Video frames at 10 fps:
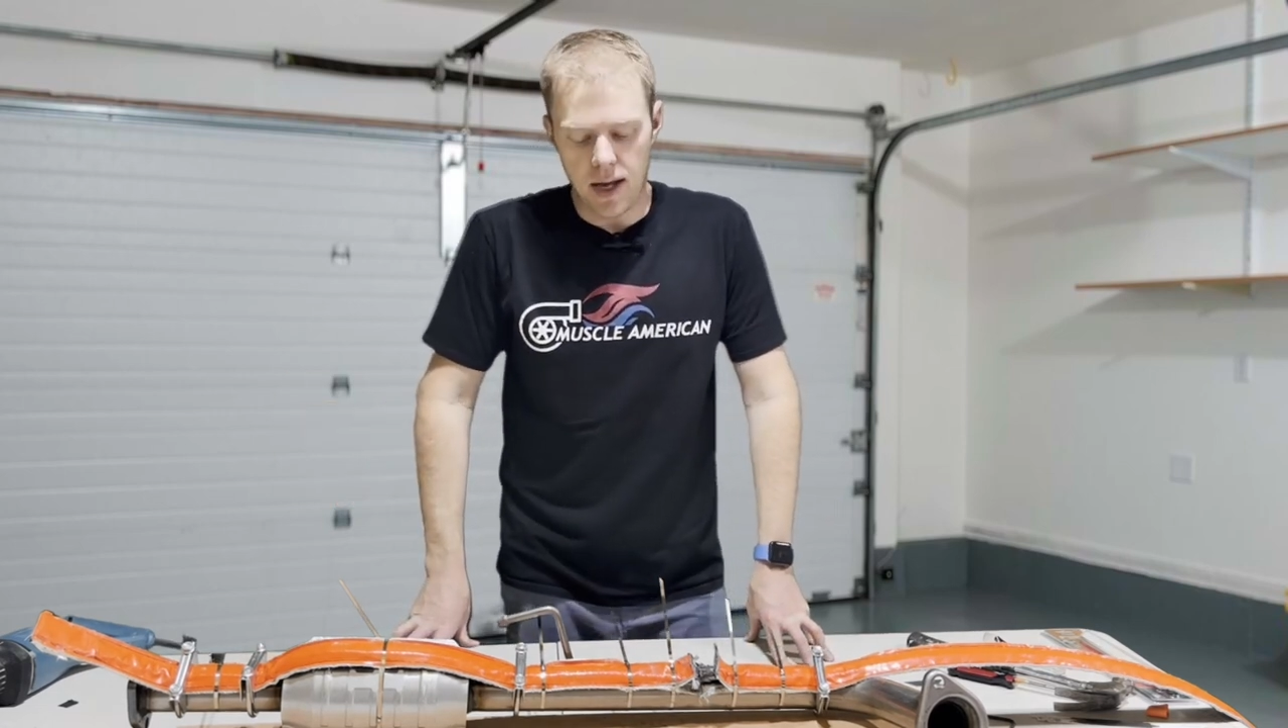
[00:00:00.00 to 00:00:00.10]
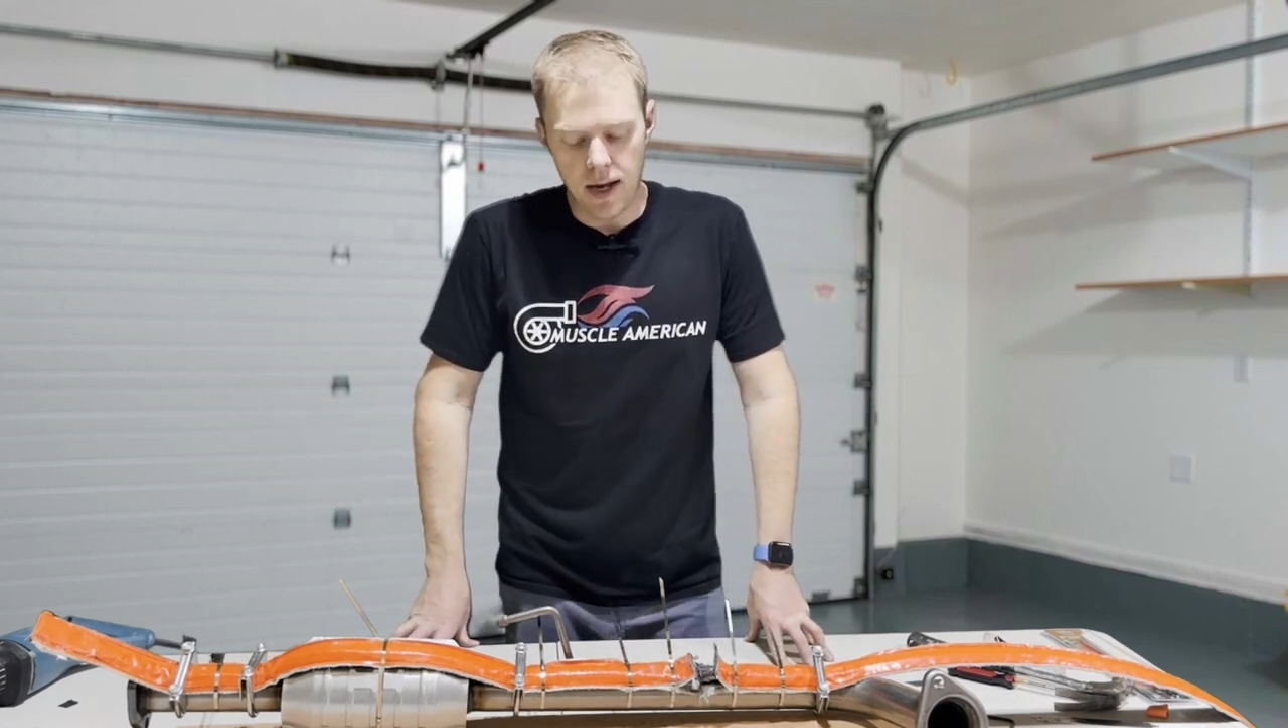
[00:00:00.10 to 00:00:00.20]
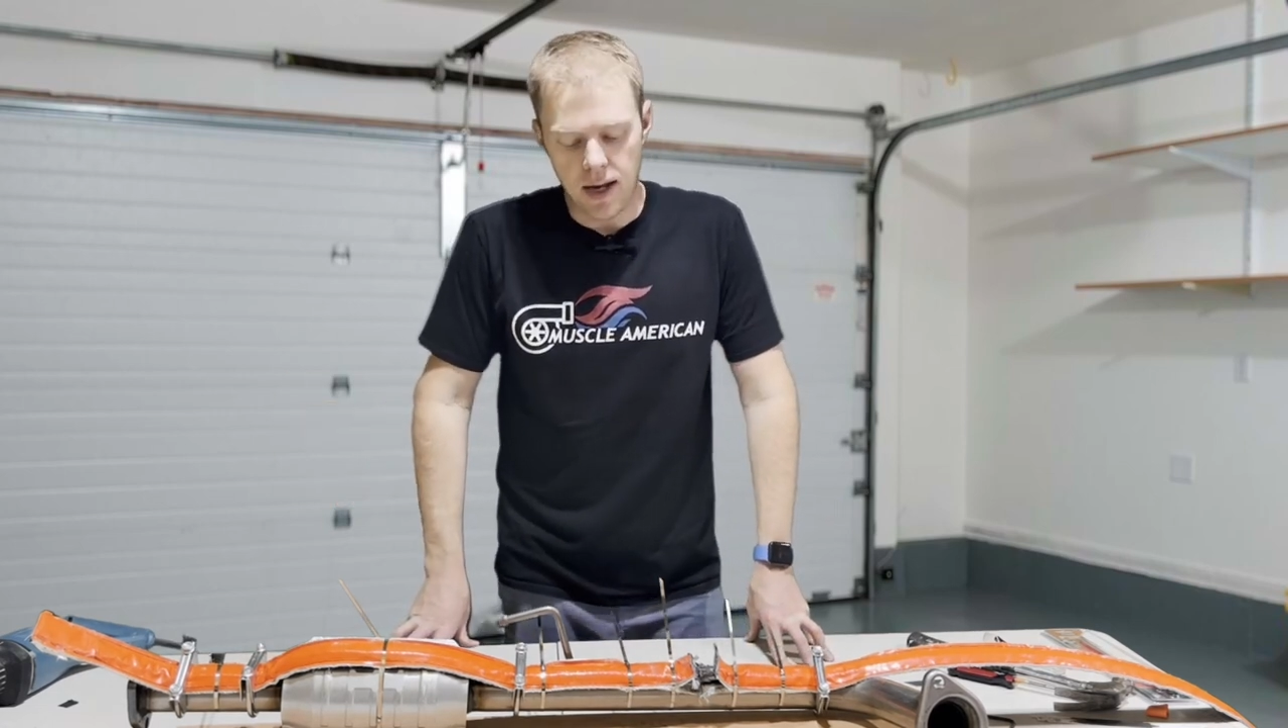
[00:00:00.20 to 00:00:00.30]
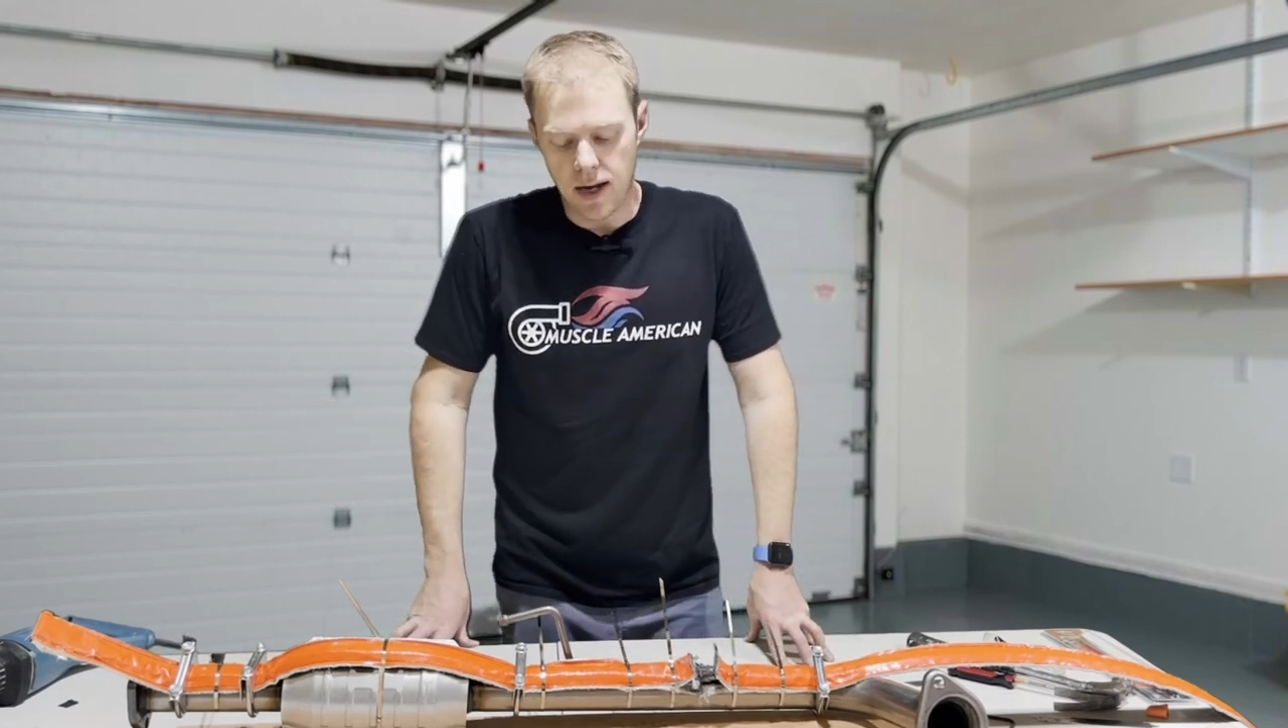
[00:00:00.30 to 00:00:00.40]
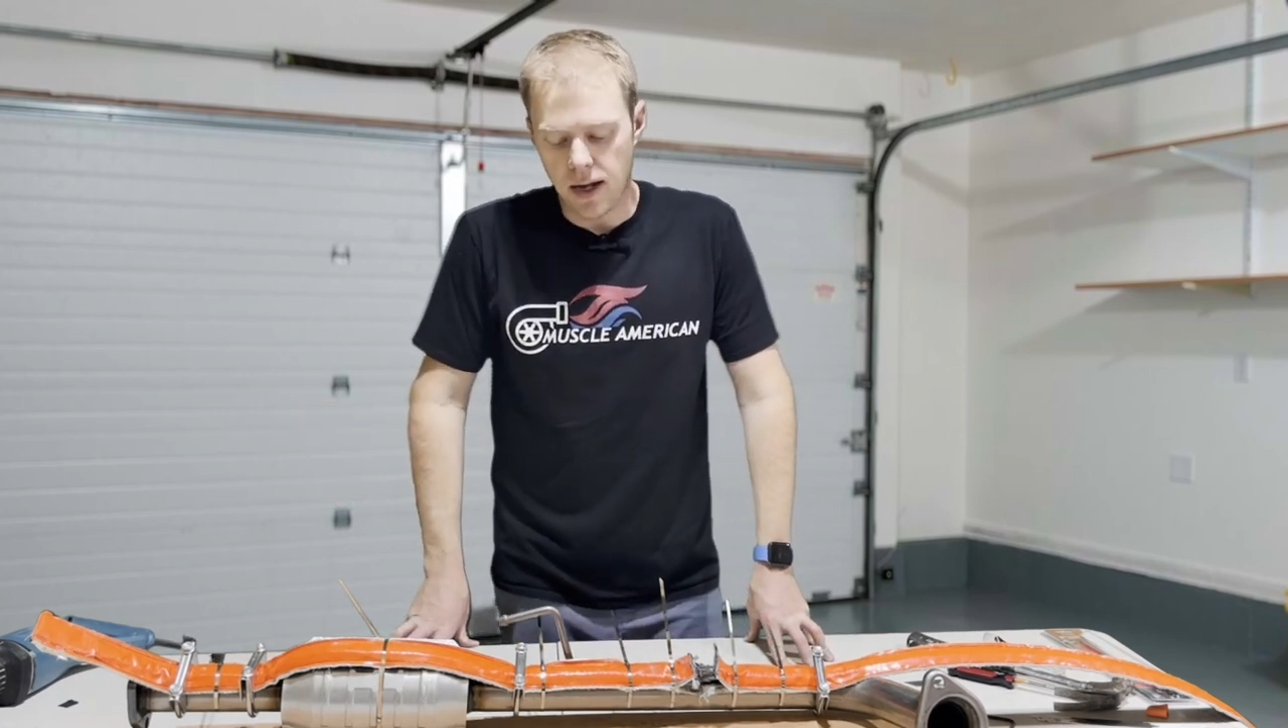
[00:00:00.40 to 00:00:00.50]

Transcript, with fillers: a headache.